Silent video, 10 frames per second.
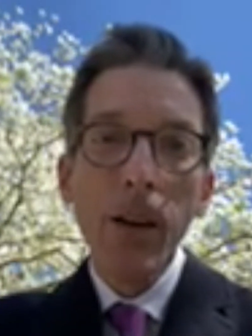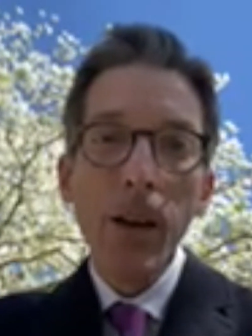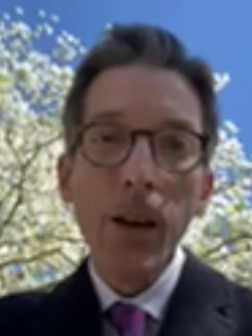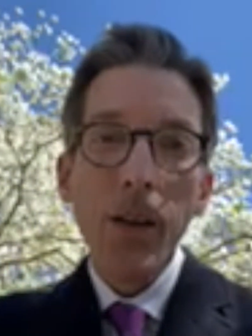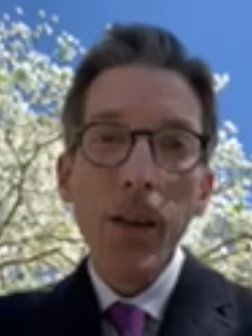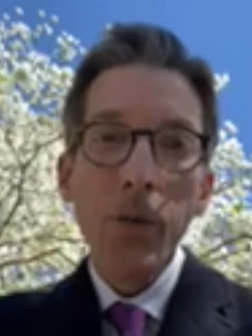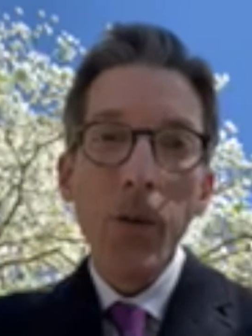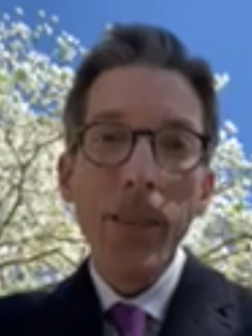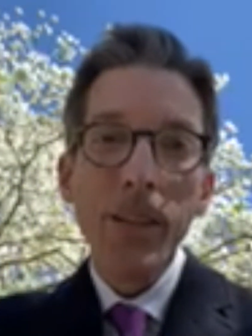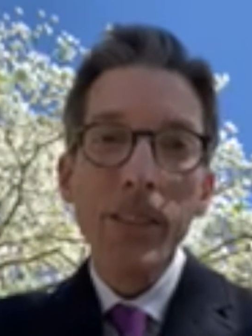uh, in a way
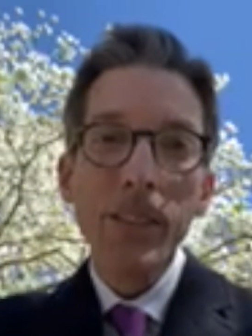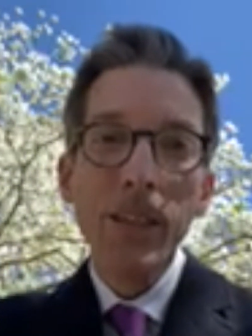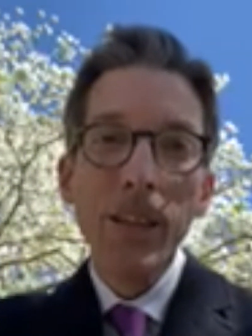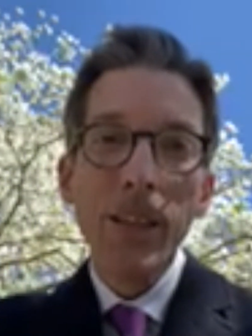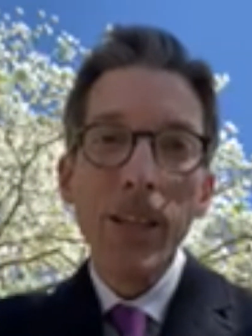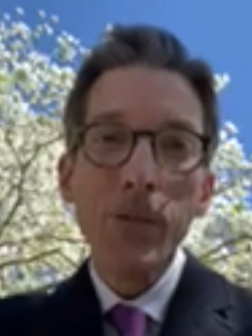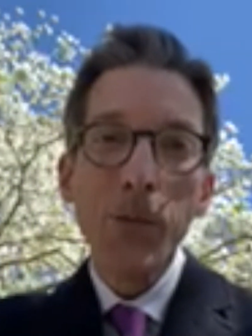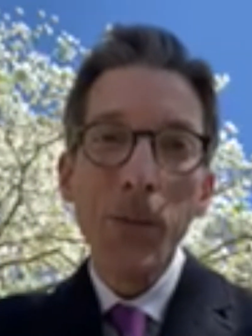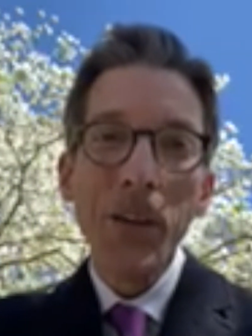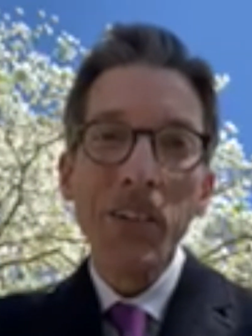that's, that's
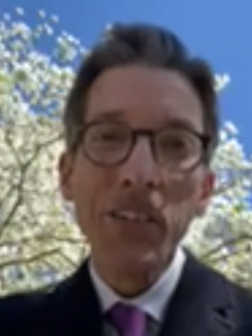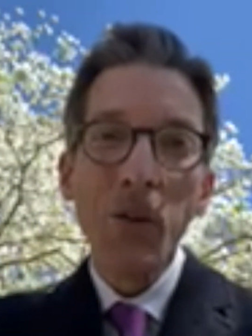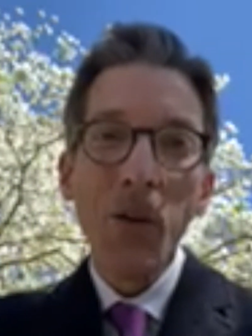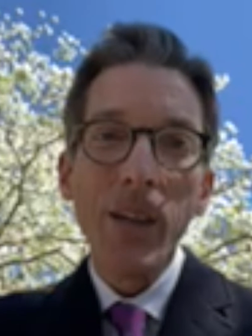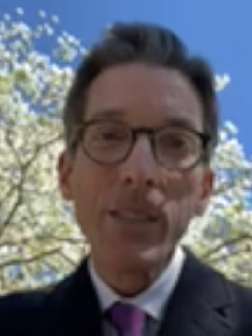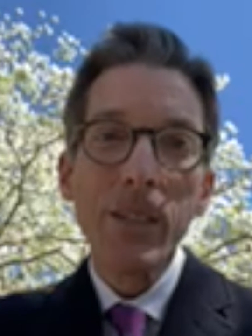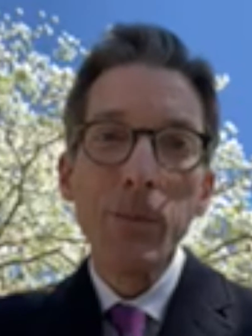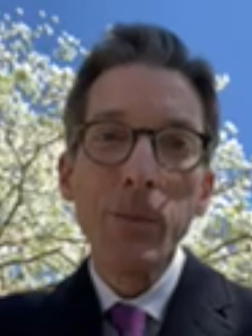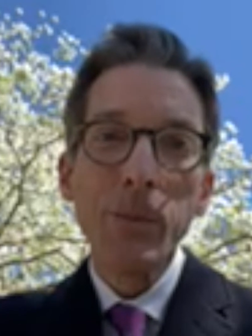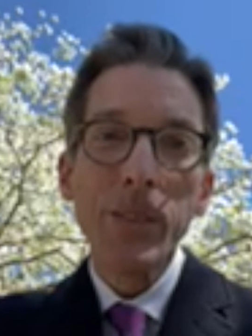familiar to us.
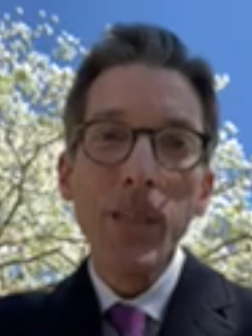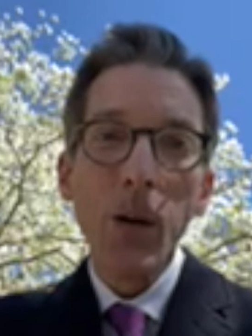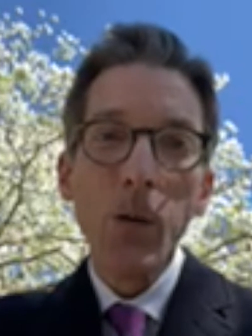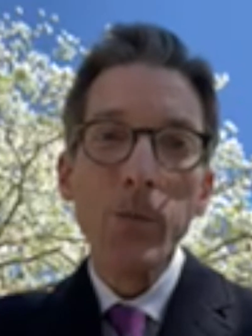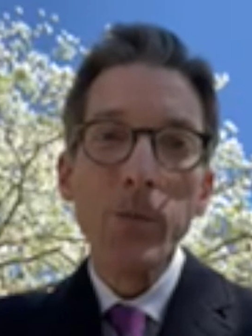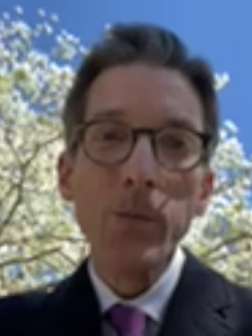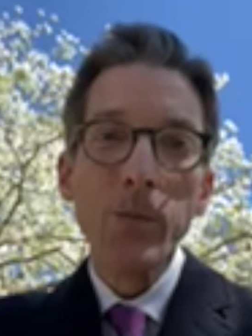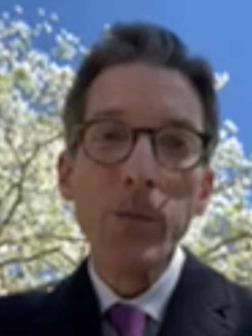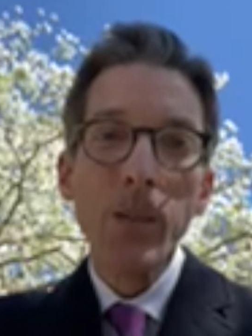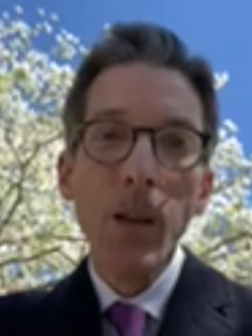So,
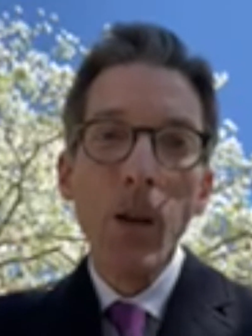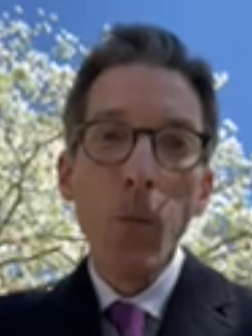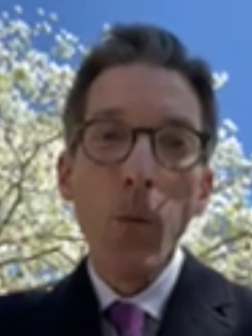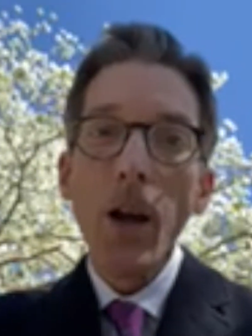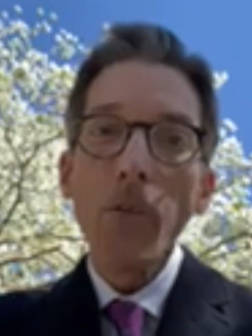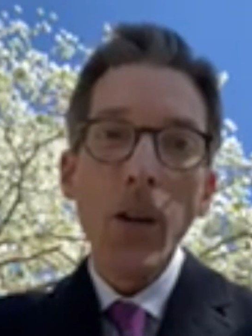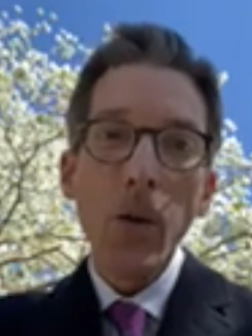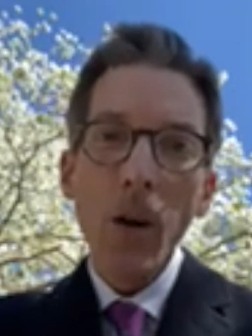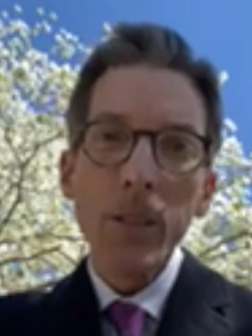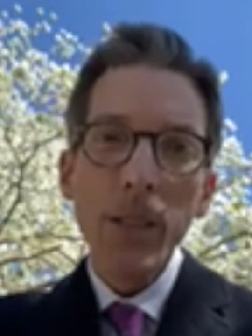wherever you
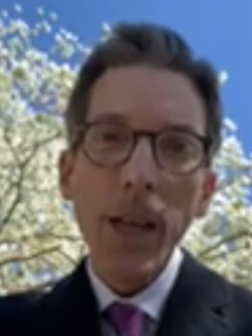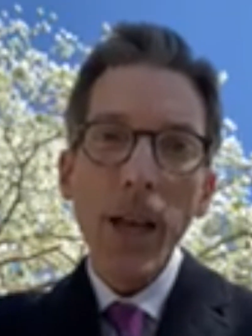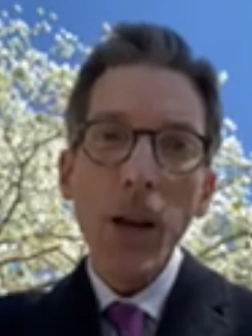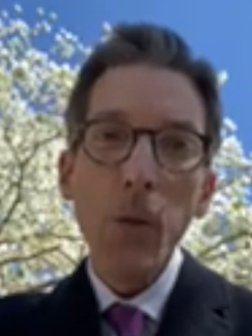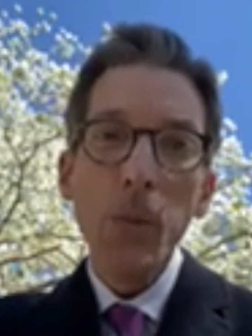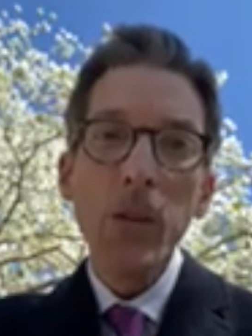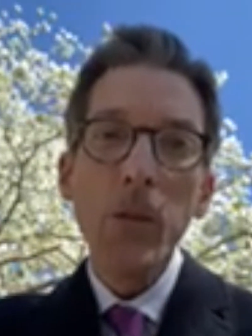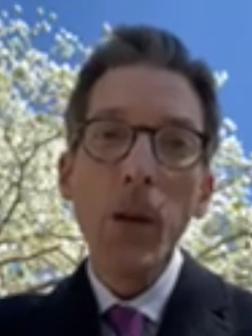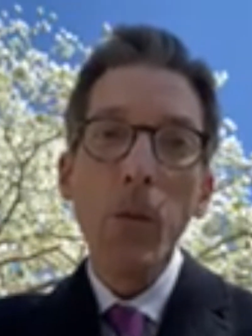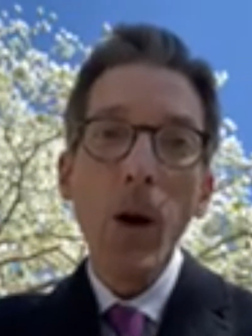are today, I hope you're
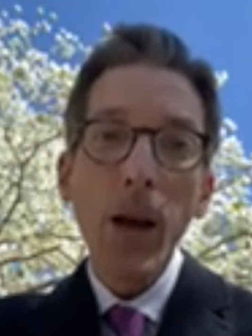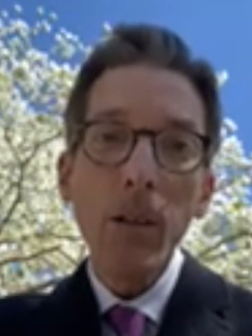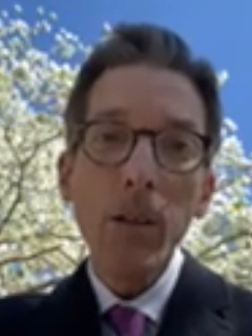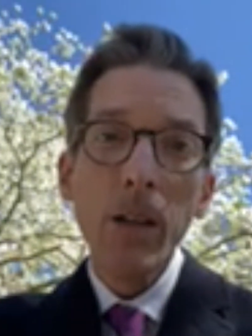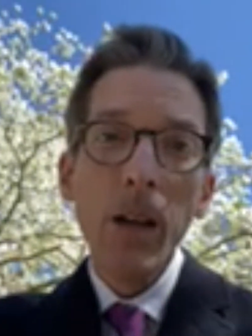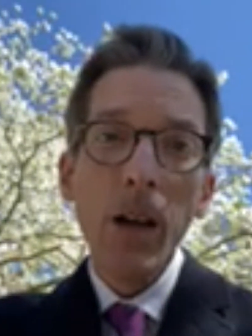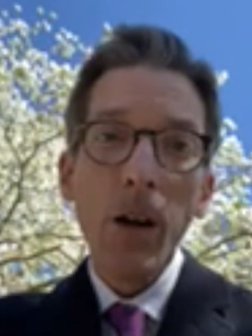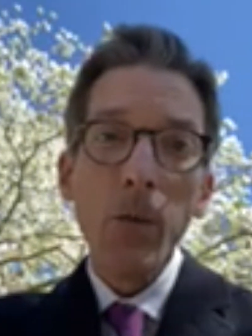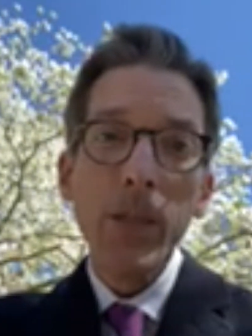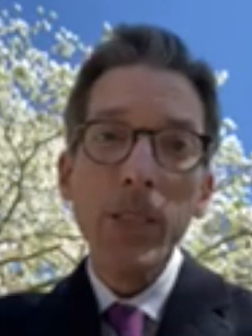doing well.
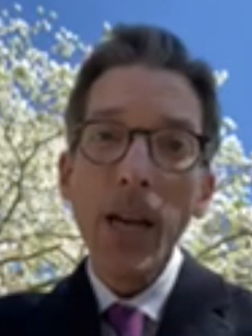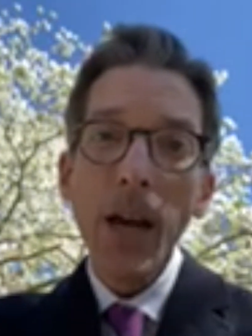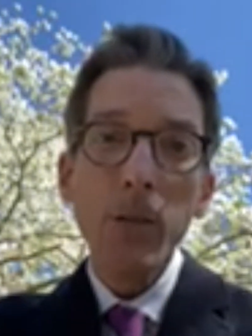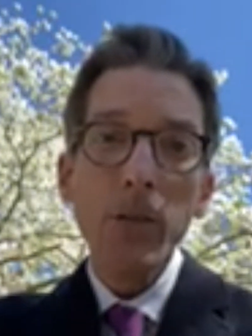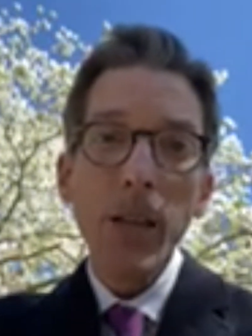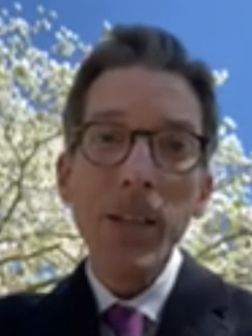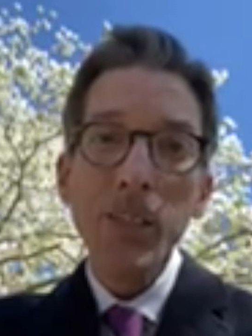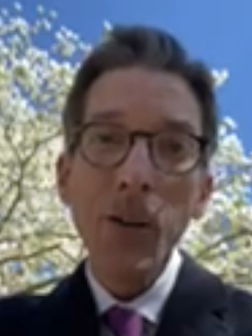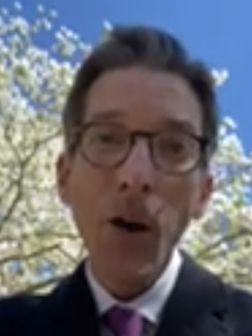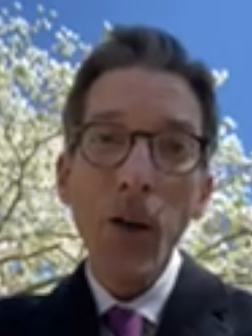Uh, reach out, let us
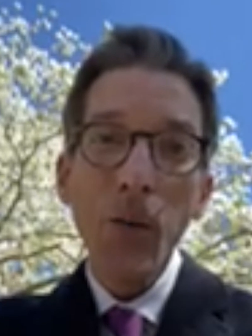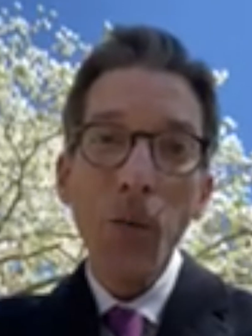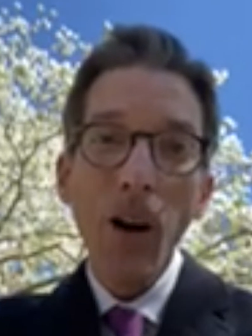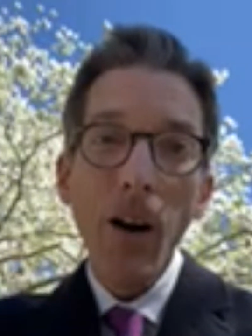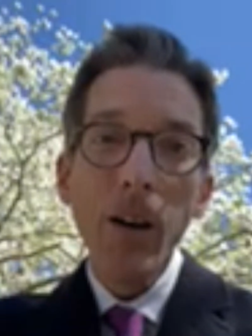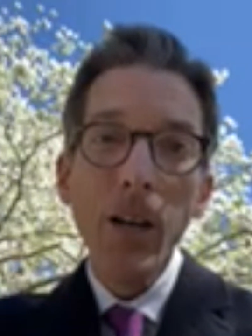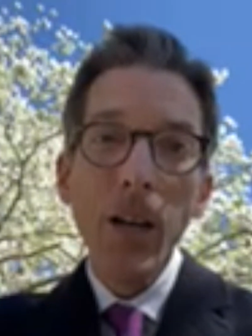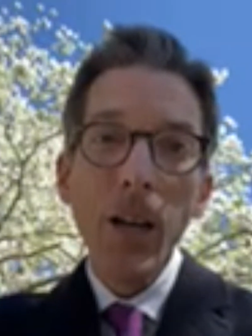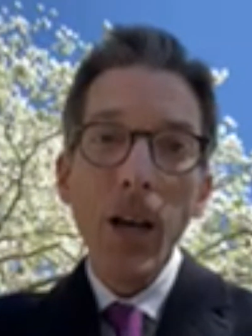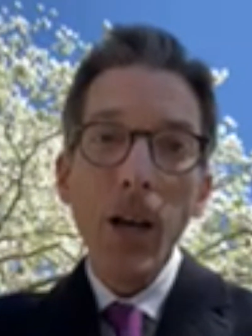know how you are.
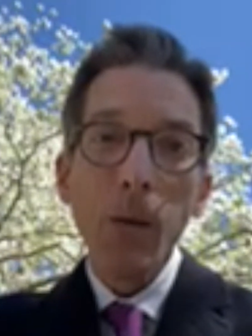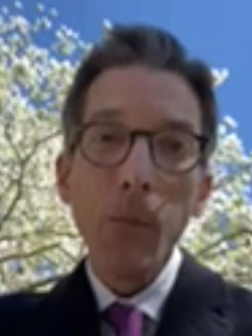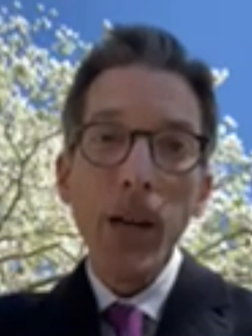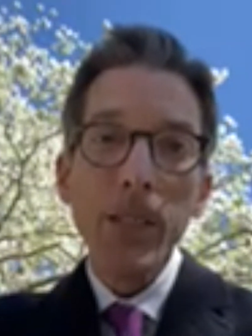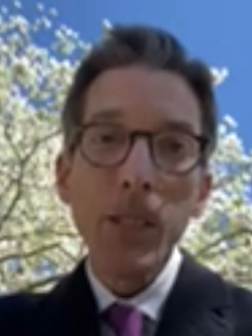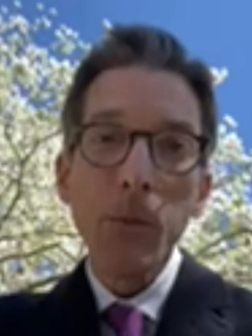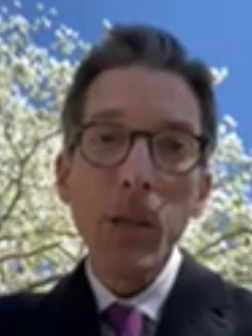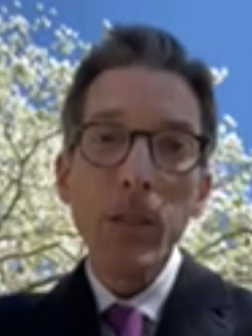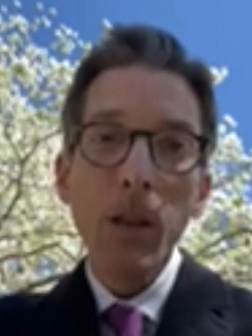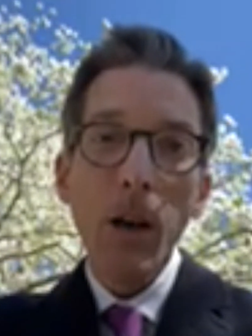Uh, but I send
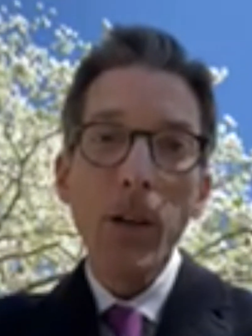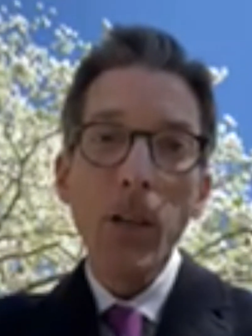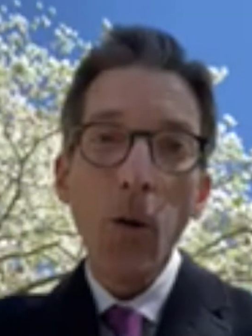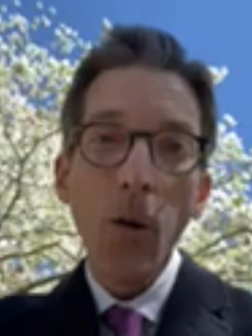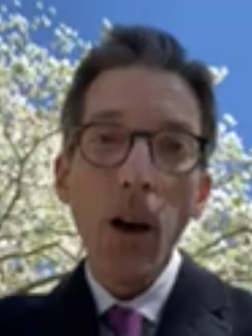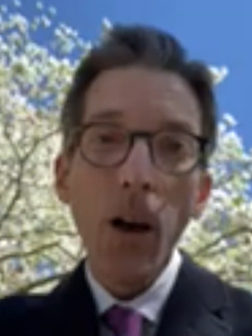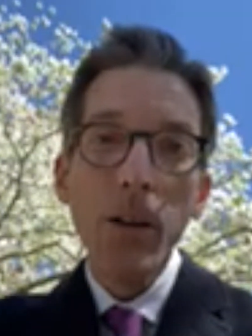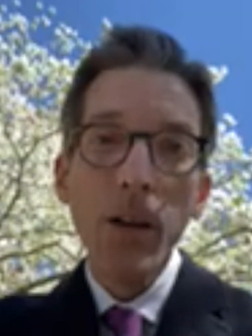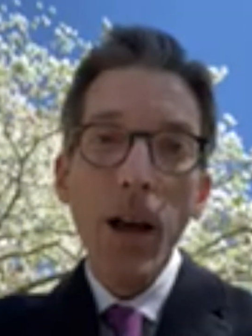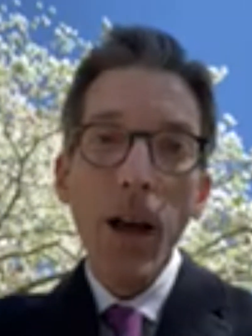much love and aloha.
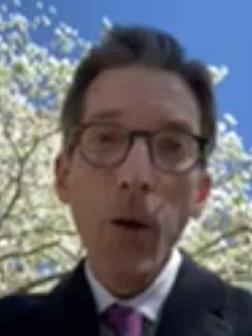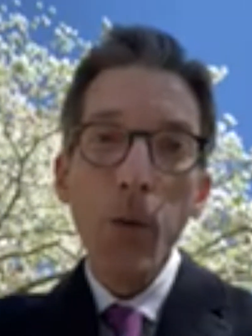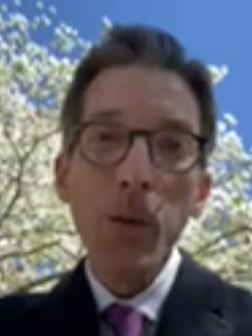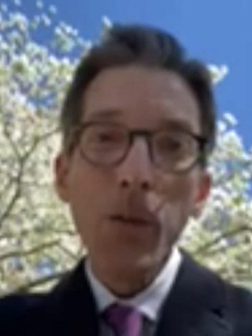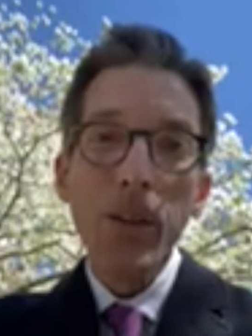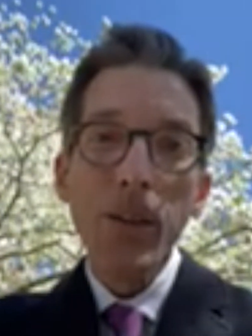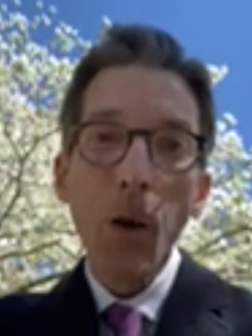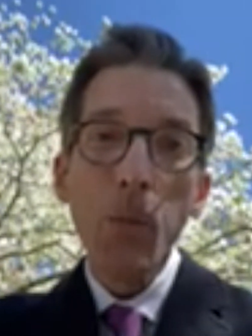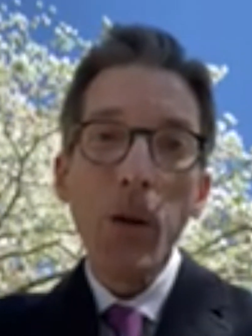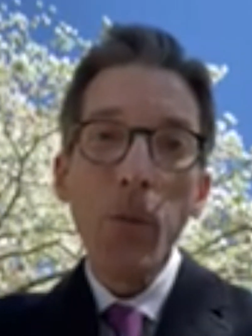I hope you can
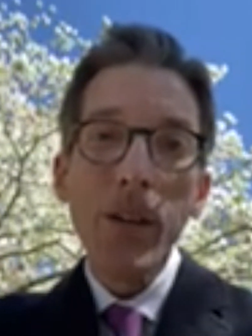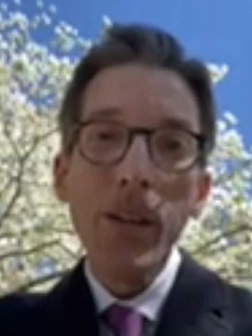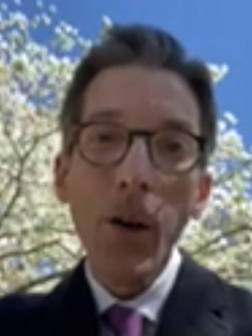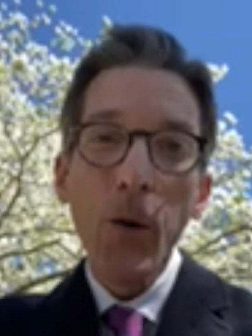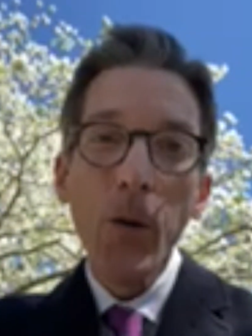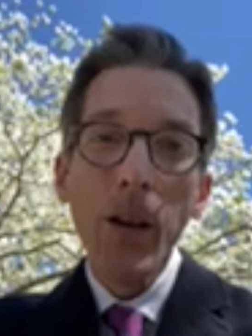open a window